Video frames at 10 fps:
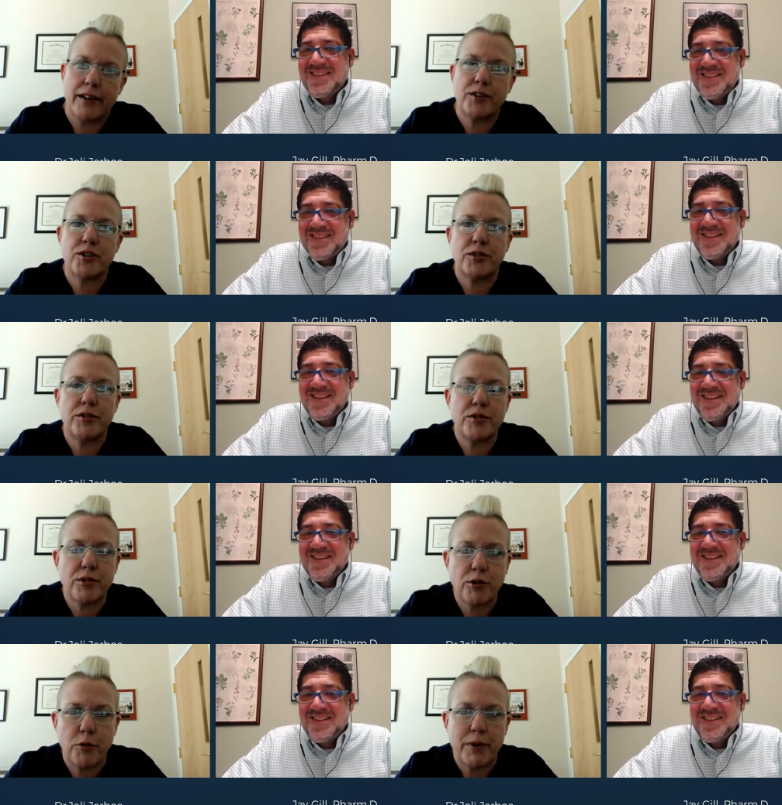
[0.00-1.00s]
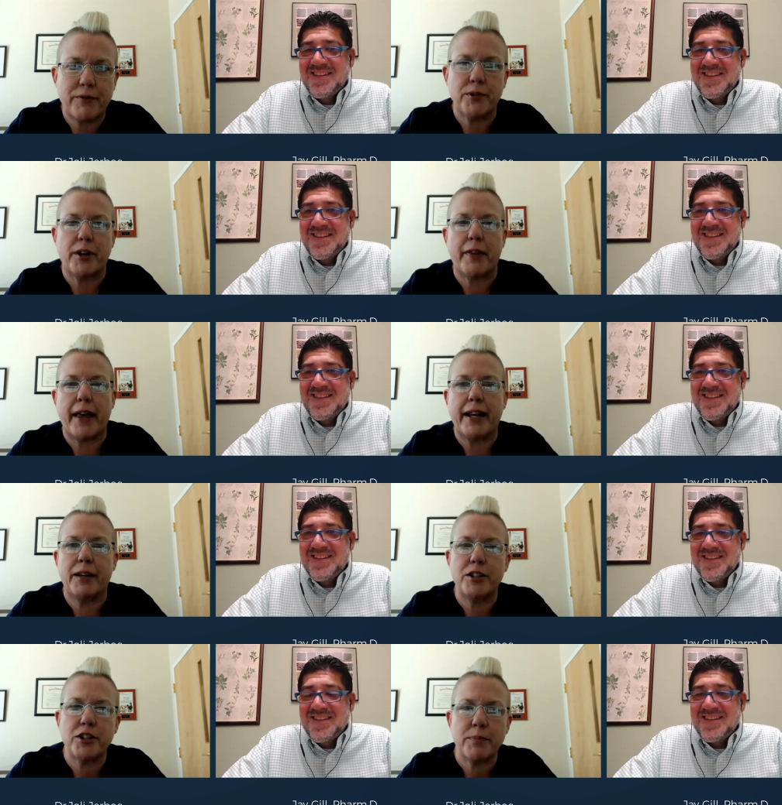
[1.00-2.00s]
Speaker 1: So, so don't be fooled on that
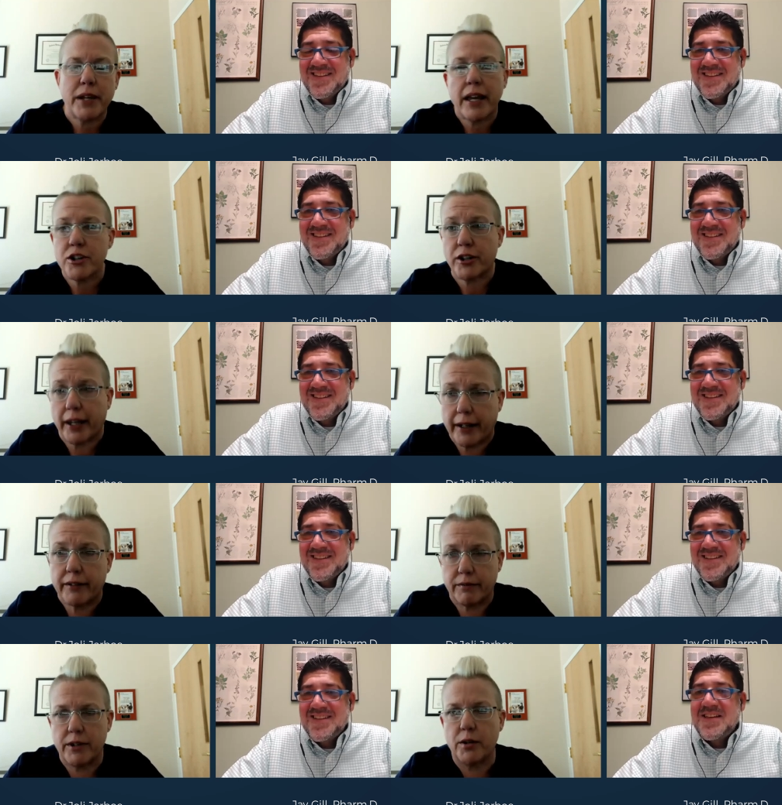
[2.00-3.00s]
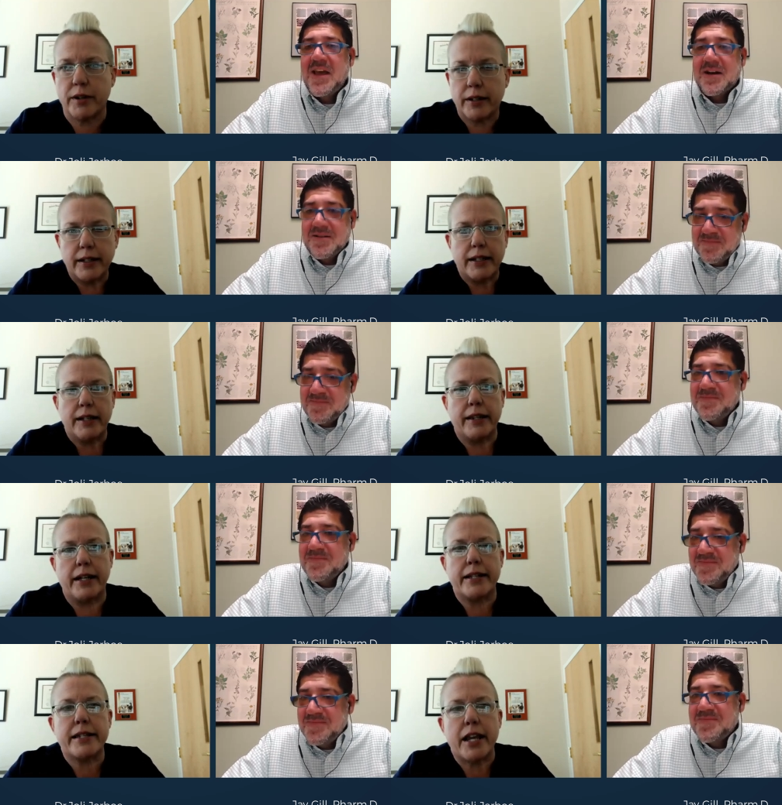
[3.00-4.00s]
end. Just be educated. Know that, yeah. that
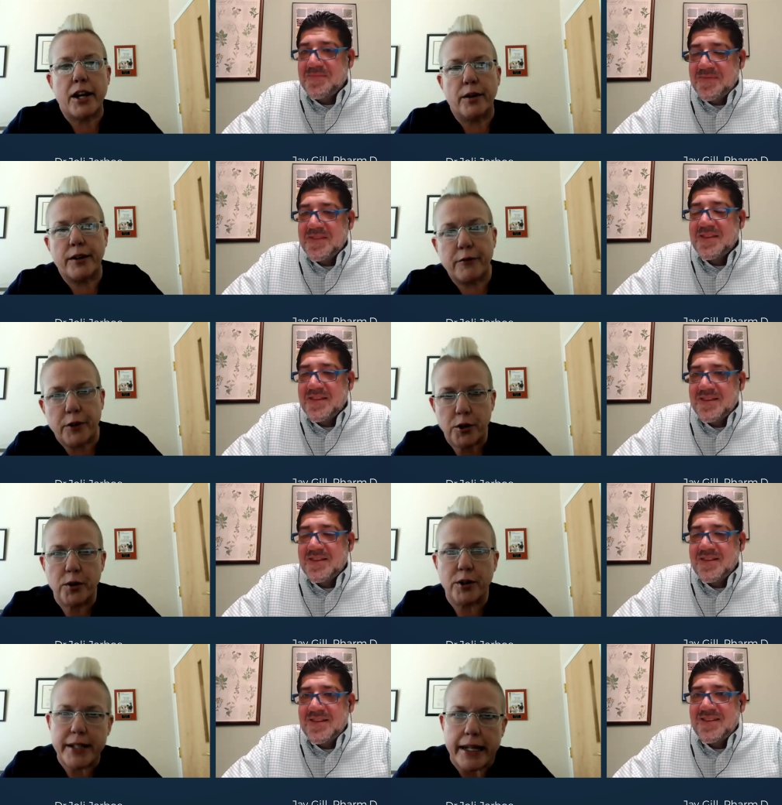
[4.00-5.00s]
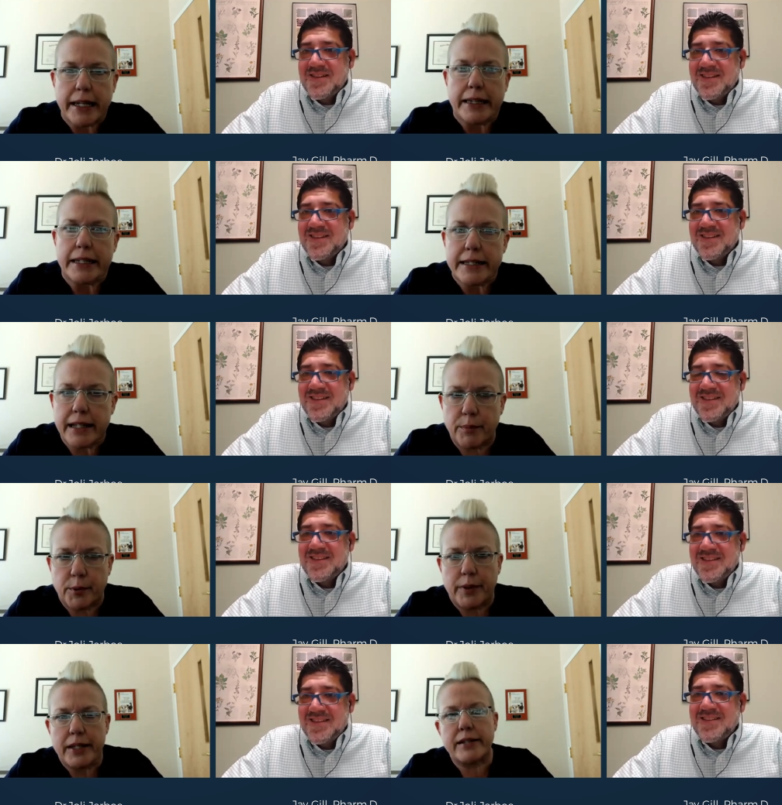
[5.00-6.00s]
it's there. And if you're taking these
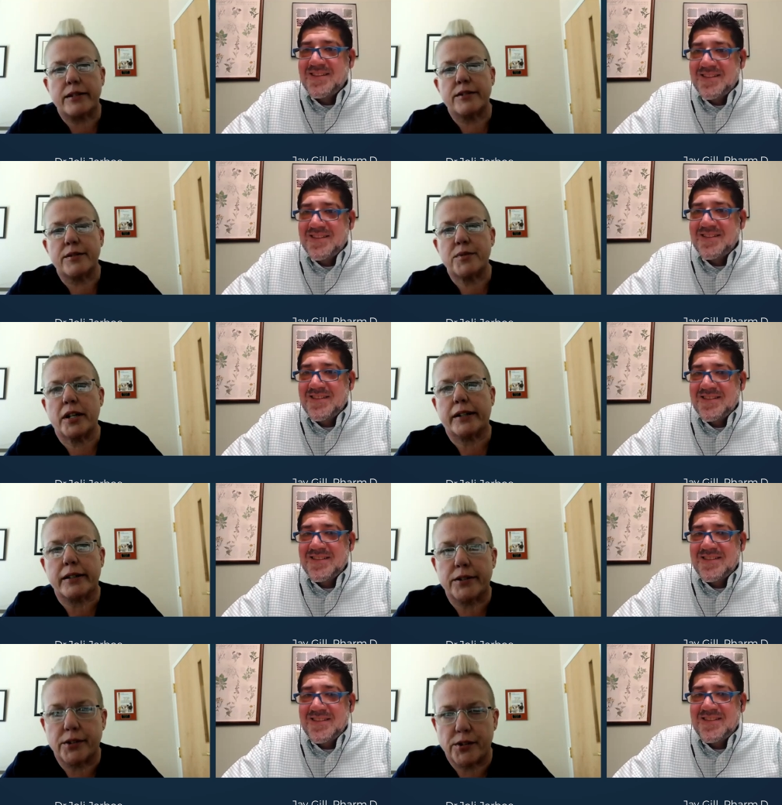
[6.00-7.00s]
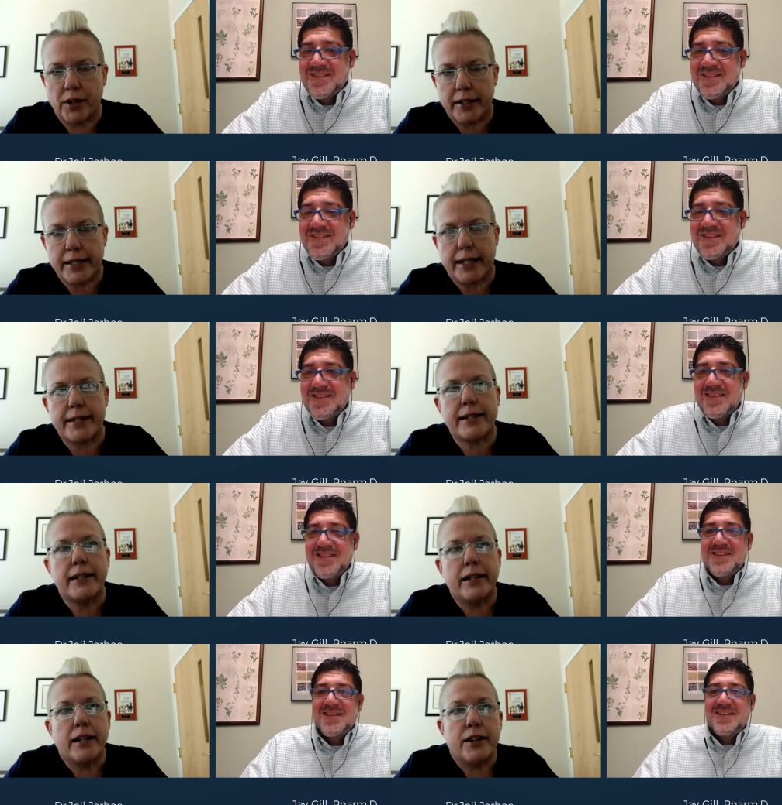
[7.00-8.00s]
supplements and are subjected to a drug test,
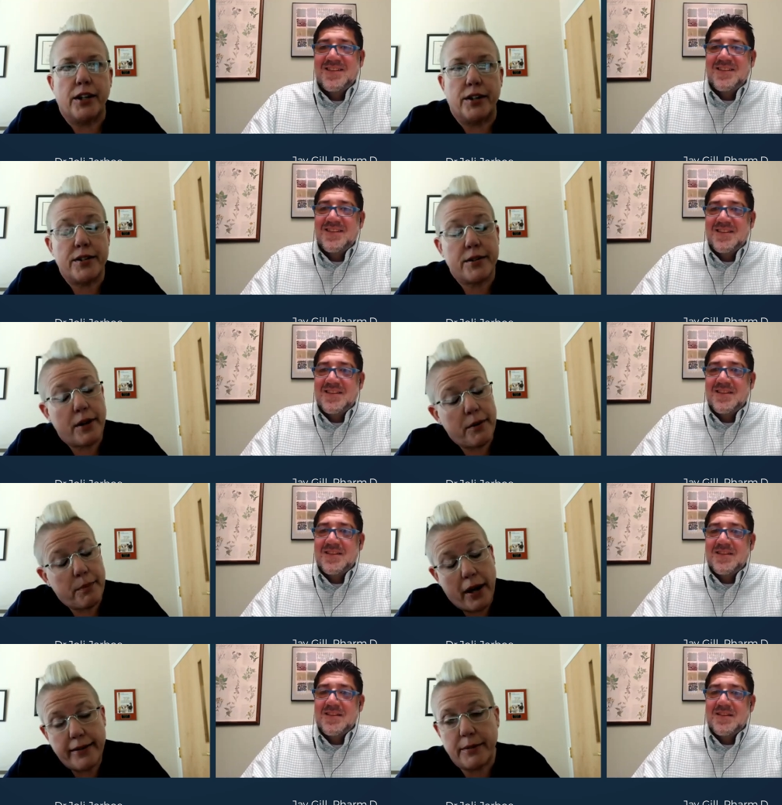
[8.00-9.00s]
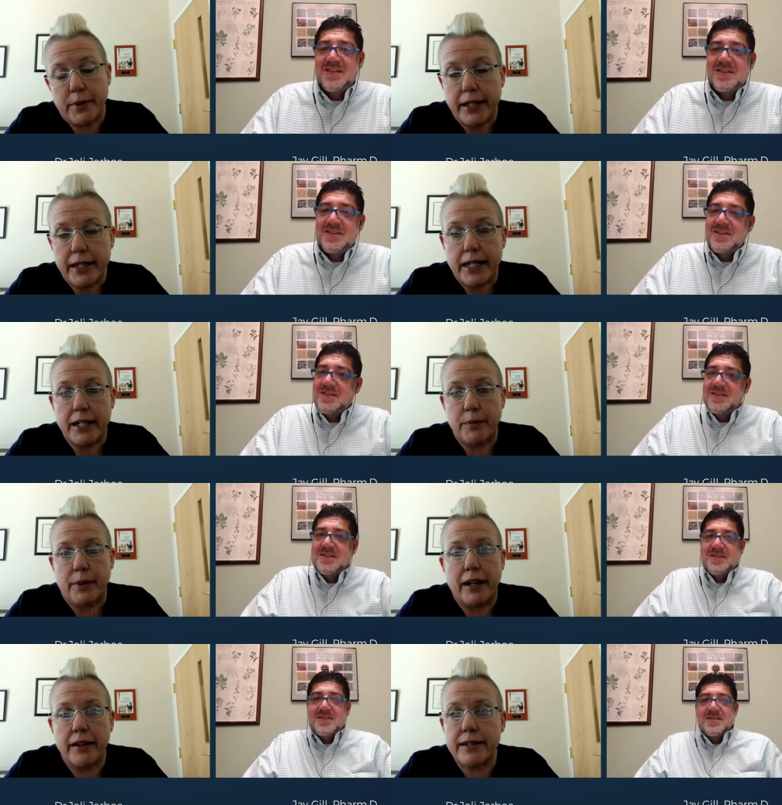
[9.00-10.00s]
there's a, a, possibility,
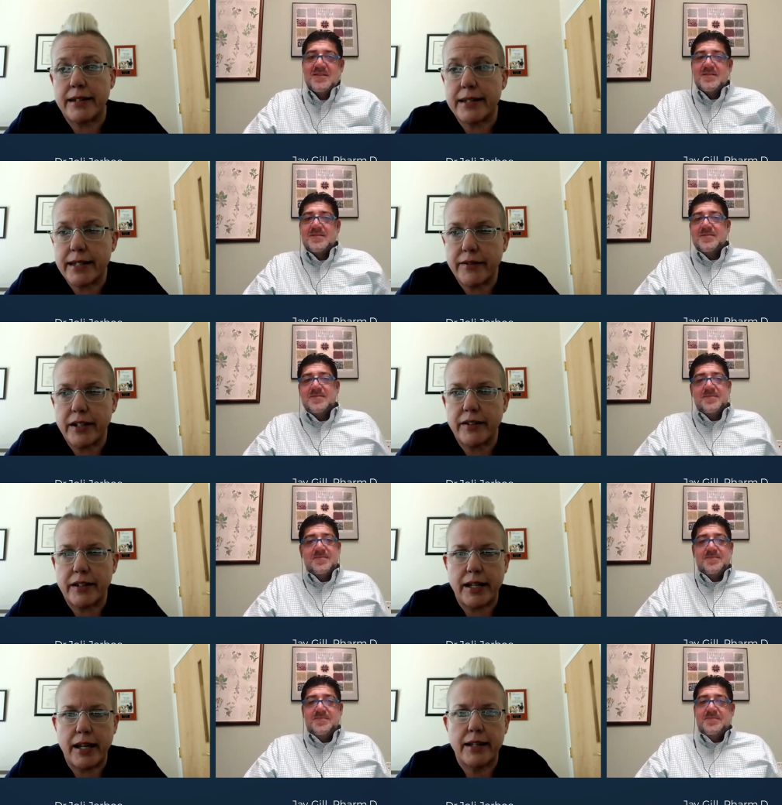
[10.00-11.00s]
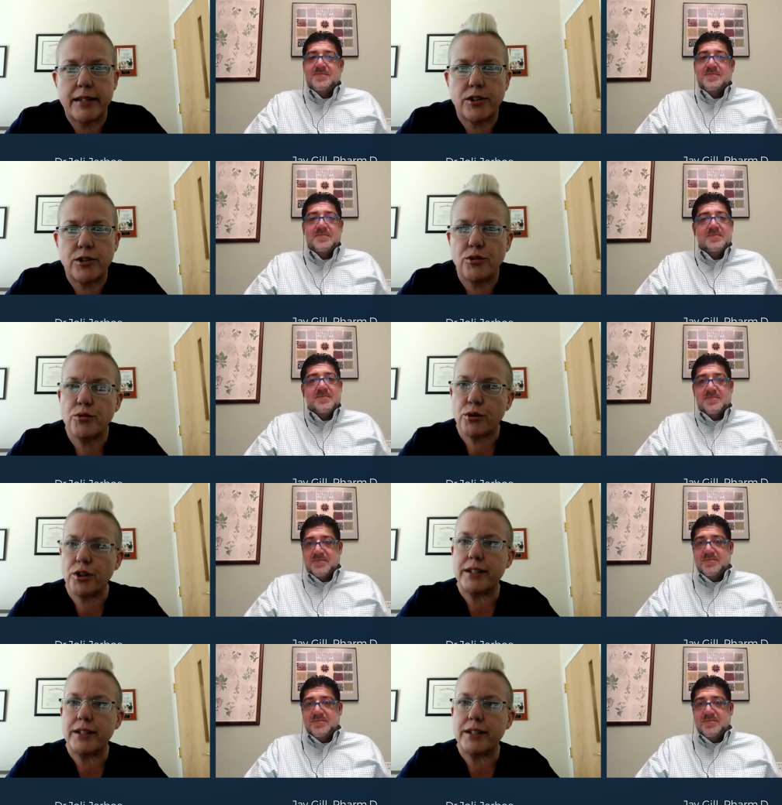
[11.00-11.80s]
depending on the sensitivity of the test, that you could